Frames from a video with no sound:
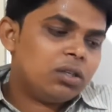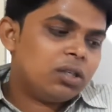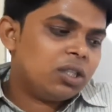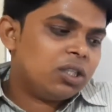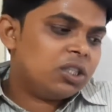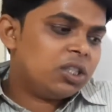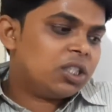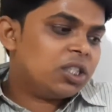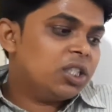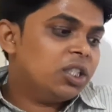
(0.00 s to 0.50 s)

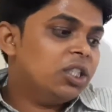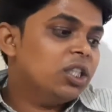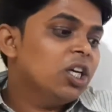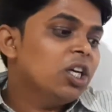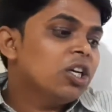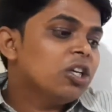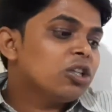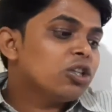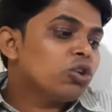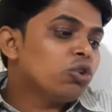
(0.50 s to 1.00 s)
You see,
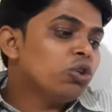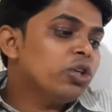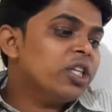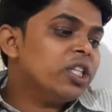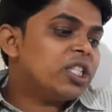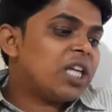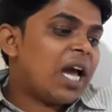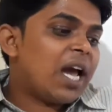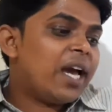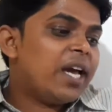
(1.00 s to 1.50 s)
through
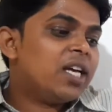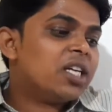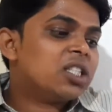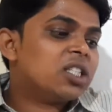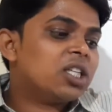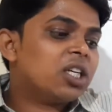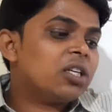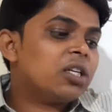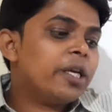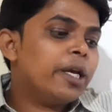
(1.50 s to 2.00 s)
His
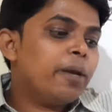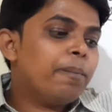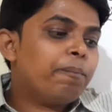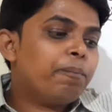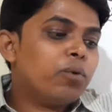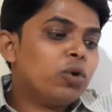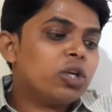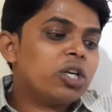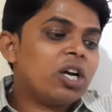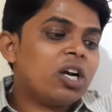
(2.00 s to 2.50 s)
action, He
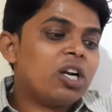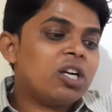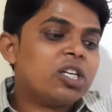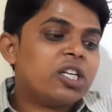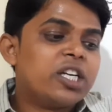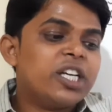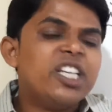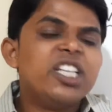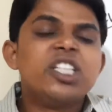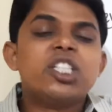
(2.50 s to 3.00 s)
put a
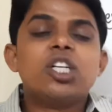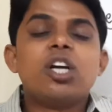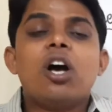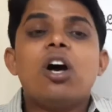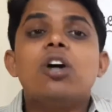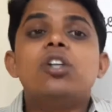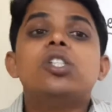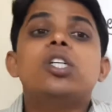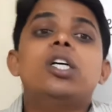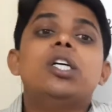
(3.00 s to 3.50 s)
test
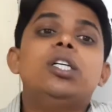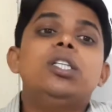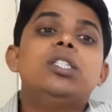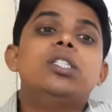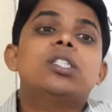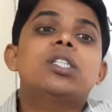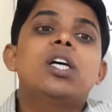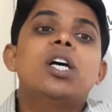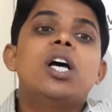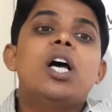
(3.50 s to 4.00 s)
on
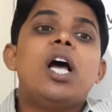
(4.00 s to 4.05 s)
us.